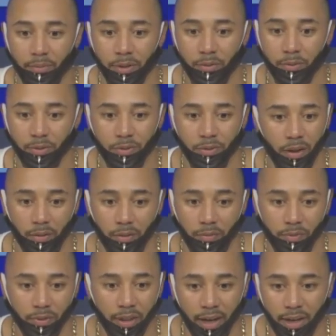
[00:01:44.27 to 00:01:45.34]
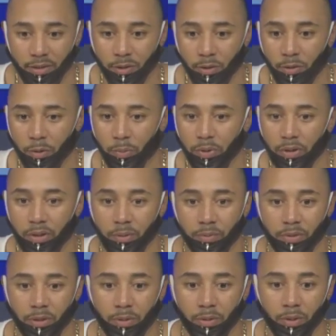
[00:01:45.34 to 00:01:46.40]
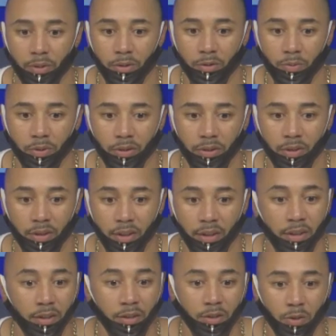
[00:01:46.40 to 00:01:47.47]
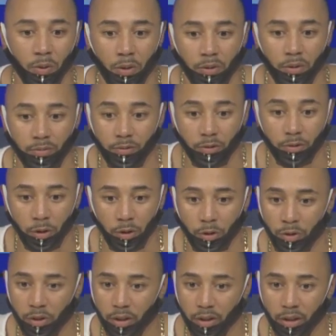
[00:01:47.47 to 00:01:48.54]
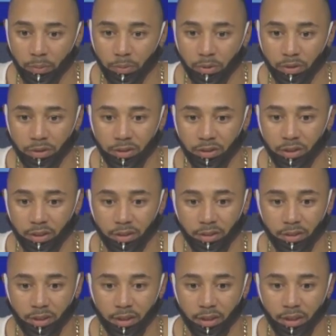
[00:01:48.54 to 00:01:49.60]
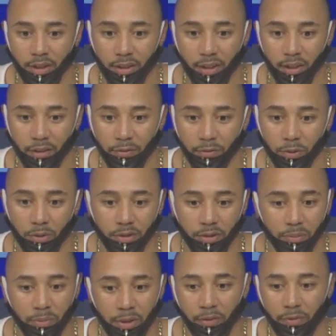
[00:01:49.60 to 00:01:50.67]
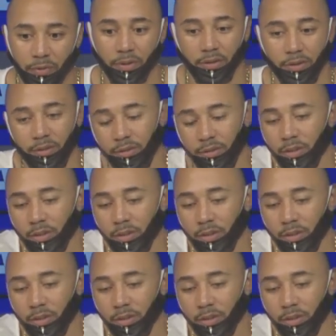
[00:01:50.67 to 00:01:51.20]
I mean, our guys are going up, putting up zeros. We're scoring, you know, crooked numbers. It's just a full team effort.